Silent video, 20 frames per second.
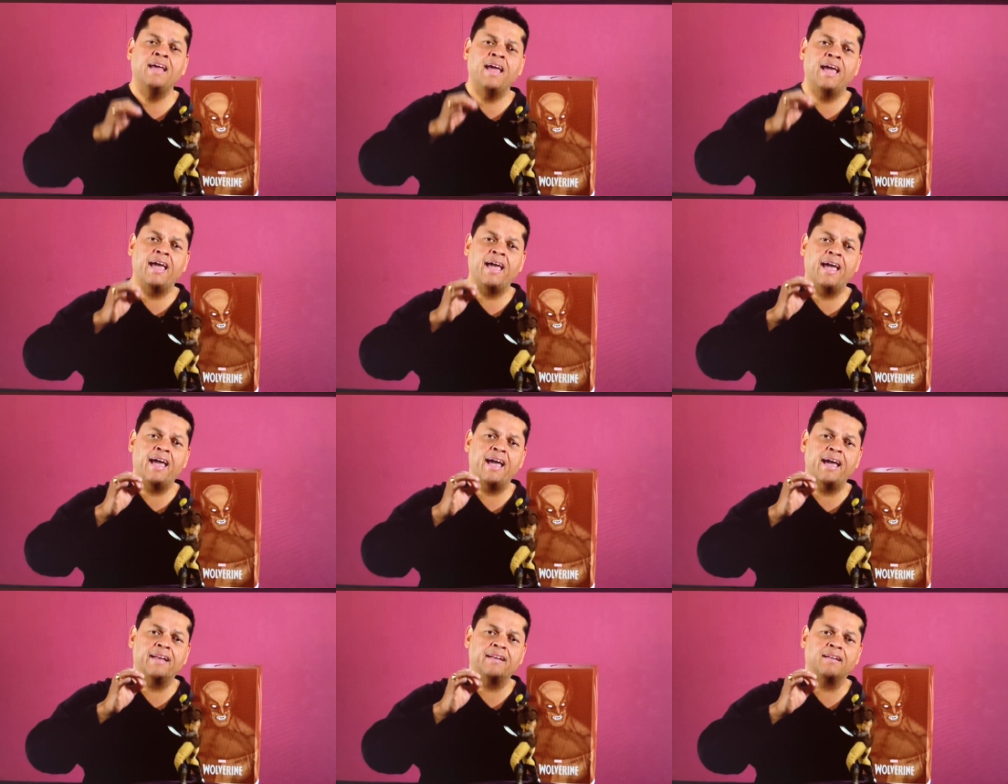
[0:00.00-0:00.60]

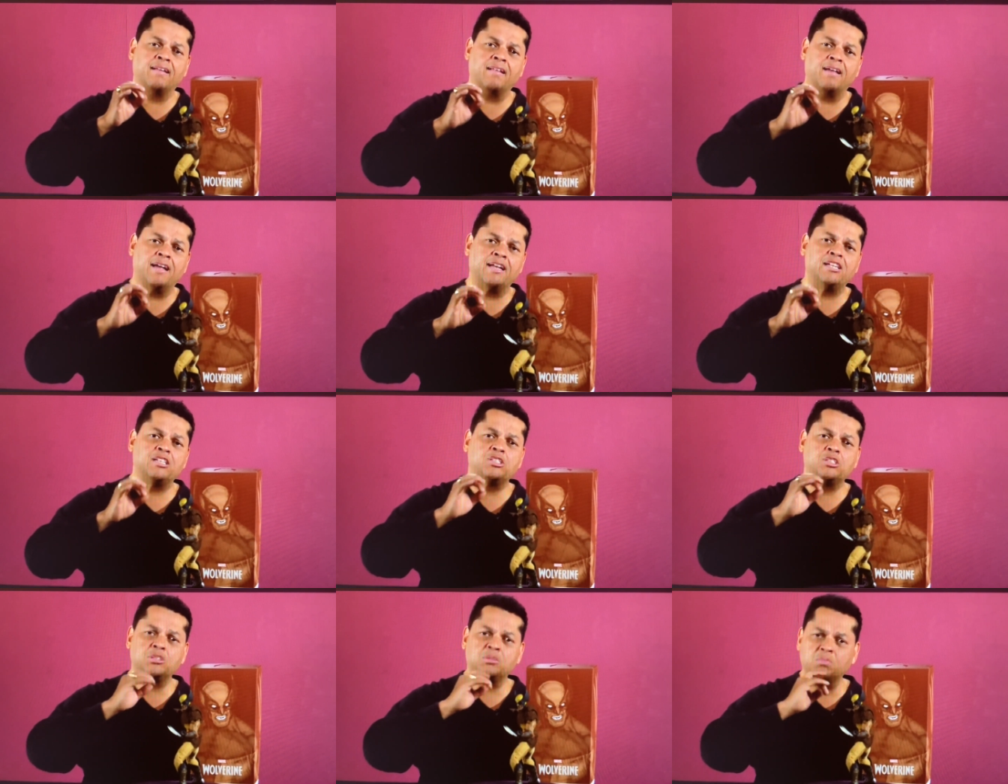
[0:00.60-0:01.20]
and a lot of
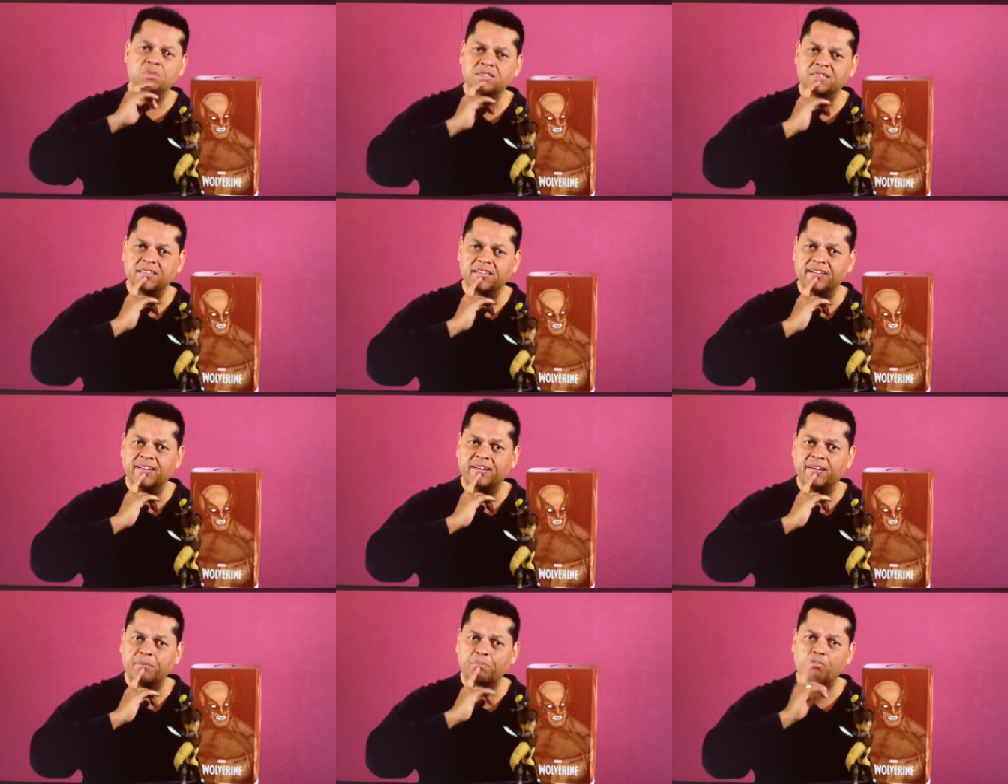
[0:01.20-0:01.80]
issues with
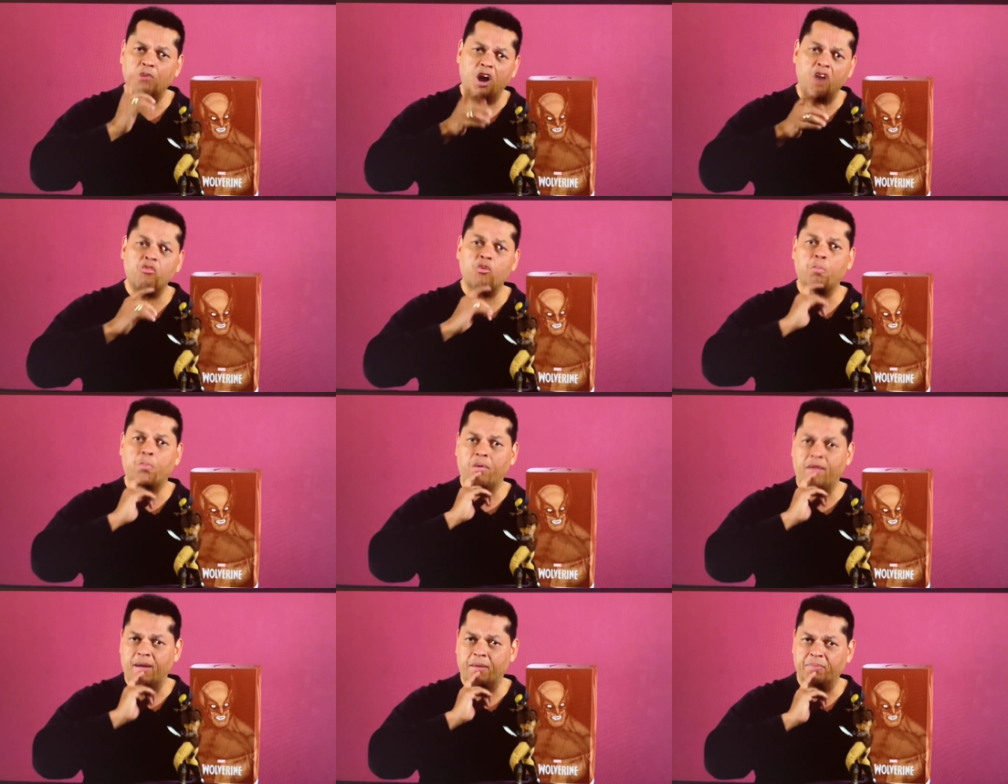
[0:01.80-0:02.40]
the Marvel
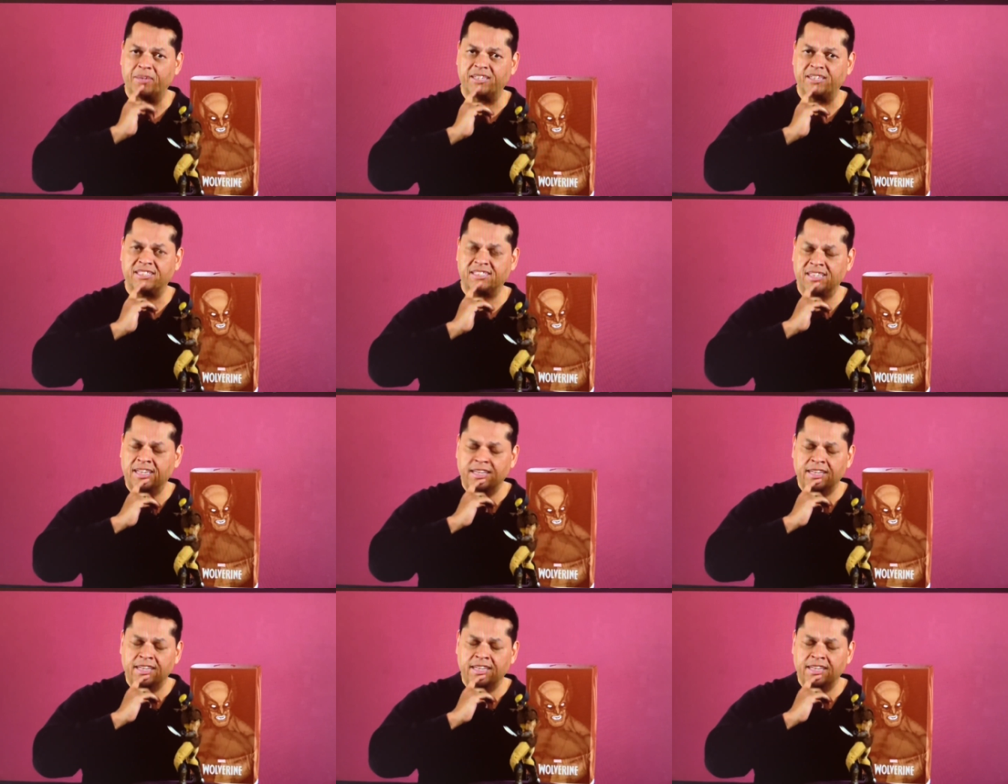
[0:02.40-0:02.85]
properties.